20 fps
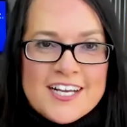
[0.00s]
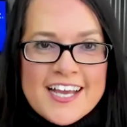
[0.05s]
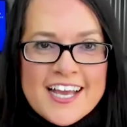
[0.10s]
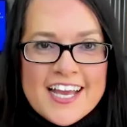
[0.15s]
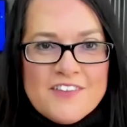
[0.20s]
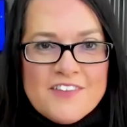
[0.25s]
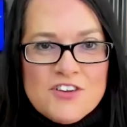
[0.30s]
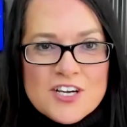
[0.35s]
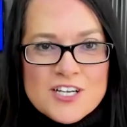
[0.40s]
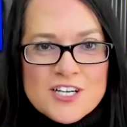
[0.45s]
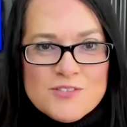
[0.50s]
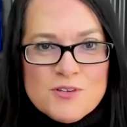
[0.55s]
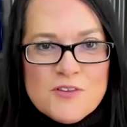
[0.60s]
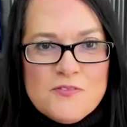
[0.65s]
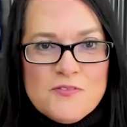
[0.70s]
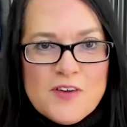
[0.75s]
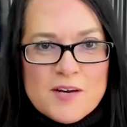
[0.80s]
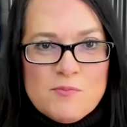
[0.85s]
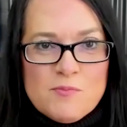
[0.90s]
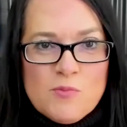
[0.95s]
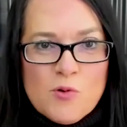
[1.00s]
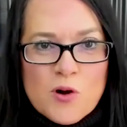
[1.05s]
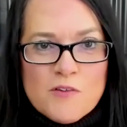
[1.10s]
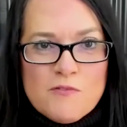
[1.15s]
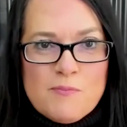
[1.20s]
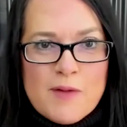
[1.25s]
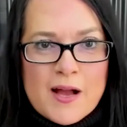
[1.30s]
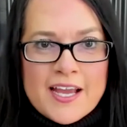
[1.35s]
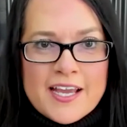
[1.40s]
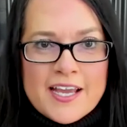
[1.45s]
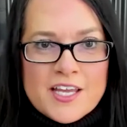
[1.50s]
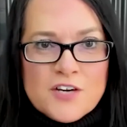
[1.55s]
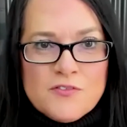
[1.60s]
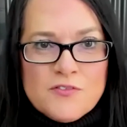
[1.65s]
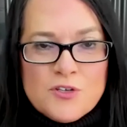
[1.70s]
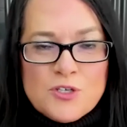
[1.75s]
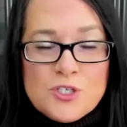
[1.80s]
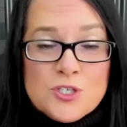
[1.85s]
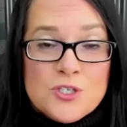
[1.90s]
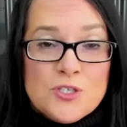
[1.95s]
And if you guys want to find more of my
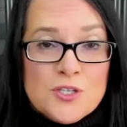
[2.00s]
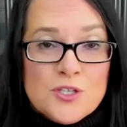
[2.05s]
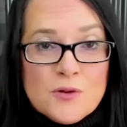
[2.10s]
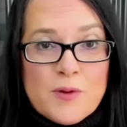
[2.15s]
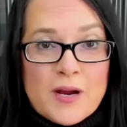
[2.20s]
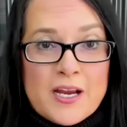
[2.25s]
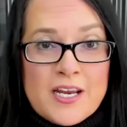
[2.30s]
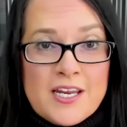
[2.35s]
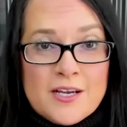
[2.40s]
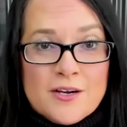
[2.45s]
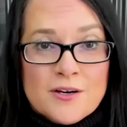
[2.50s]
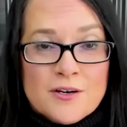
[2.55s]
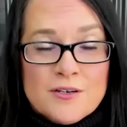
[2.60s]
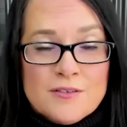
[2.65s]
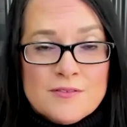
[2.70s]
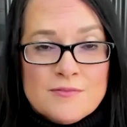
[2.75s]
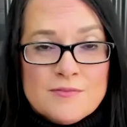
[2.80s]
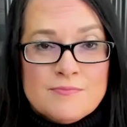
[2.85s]
interviews, you can do that right here